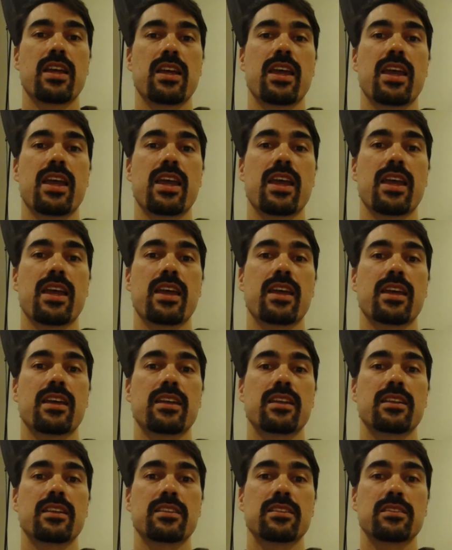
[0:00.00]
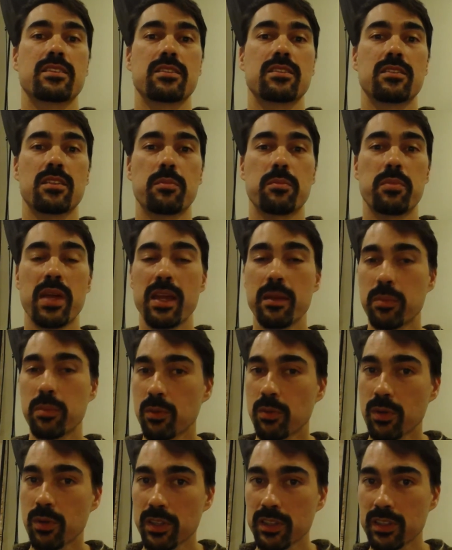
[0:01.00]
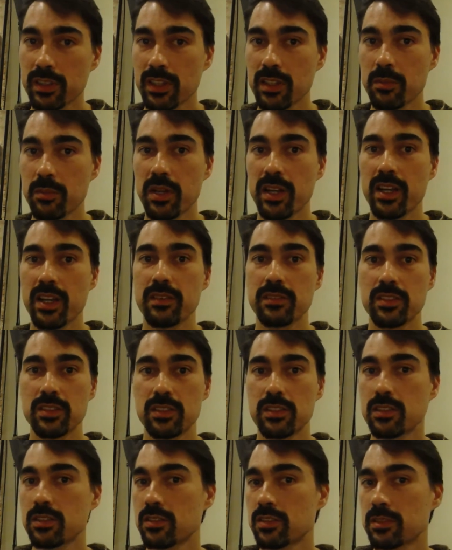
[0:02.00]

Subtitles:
and the paperwork that you might have to do,